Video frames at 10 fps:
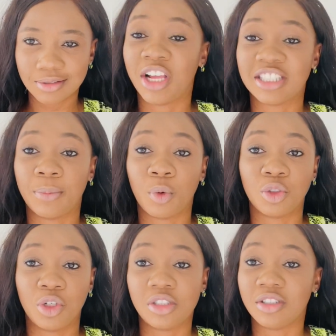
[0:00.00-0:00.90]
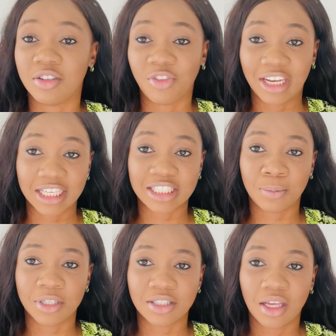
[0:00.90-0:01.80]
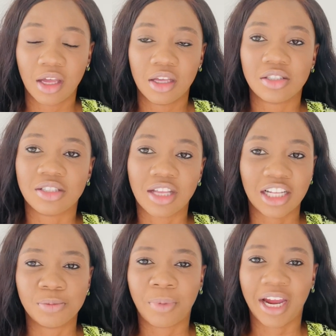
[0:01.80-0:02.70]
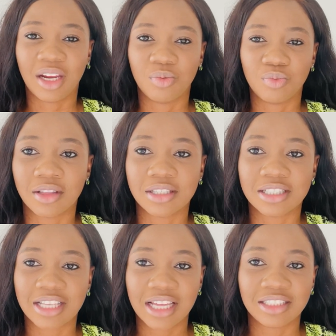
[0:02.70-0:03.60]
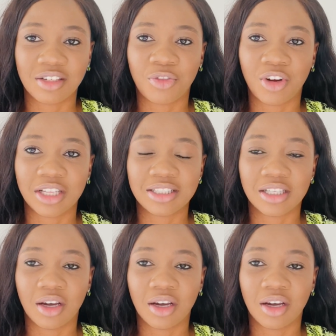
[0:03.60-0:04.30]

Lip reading: For example, when going to the finance space, start by understand the different